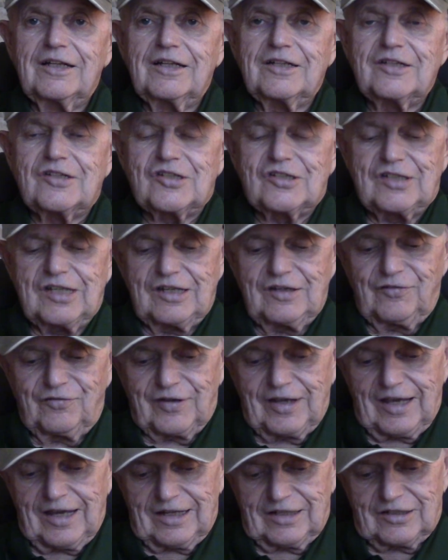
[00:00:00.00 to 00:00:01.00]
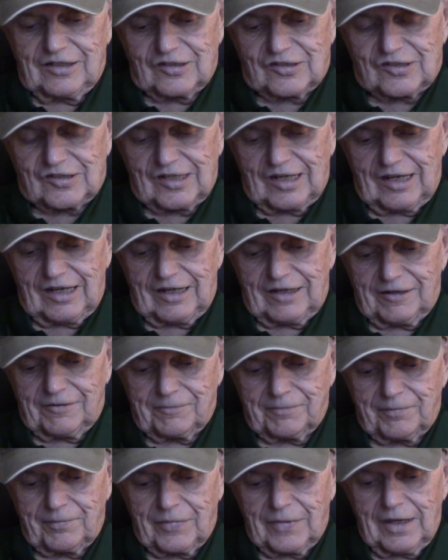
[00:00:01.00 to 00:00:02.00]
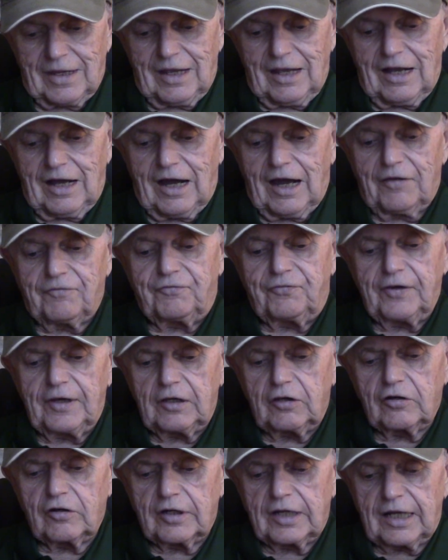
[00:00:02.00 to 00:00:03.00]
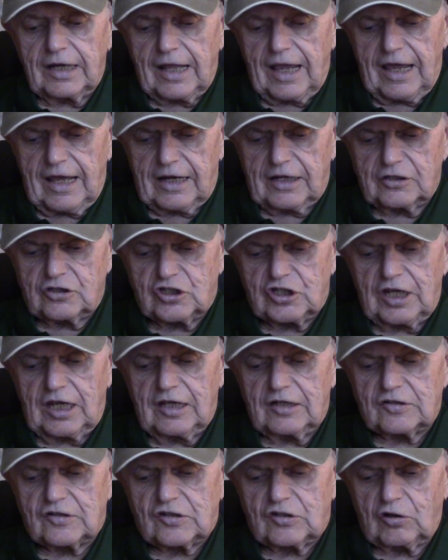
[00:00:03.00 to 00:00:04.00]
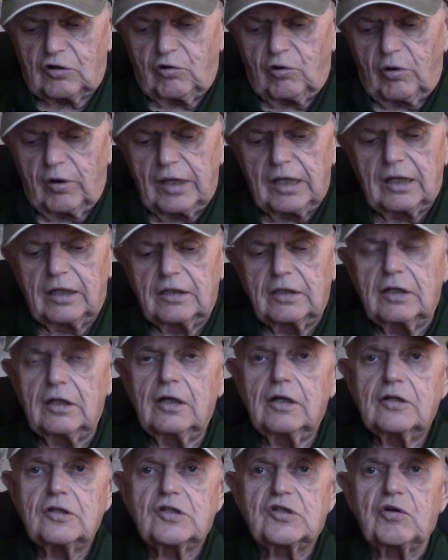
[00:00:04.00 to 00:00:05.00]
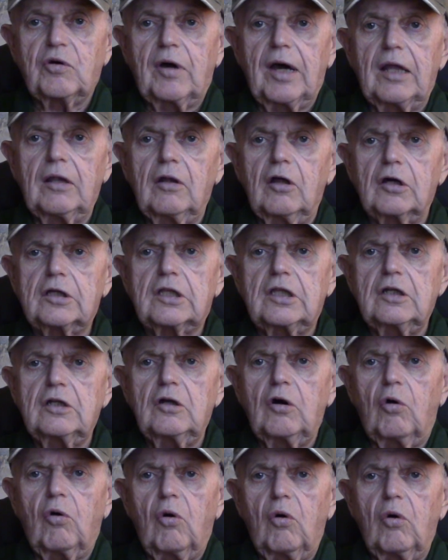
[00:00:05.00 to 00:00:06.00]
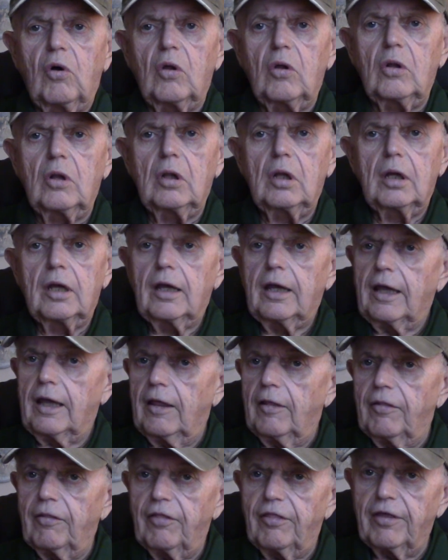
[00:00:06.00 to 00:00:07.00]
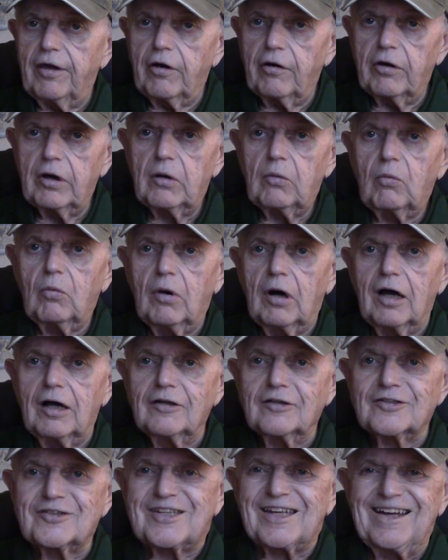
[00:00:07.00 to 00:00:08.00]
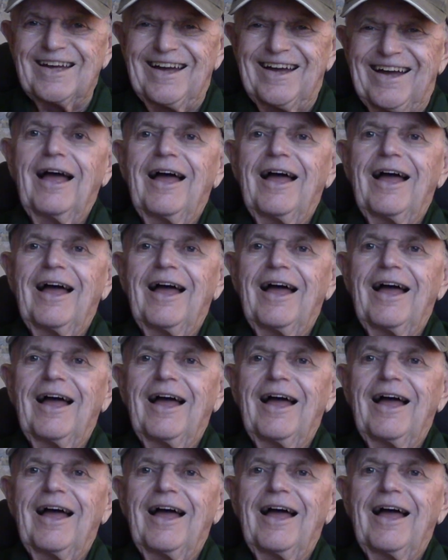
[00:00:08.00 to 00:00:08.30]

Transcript: Steve had to say. "I figured it had a chance to go in, so I looked in the hole, and there it was."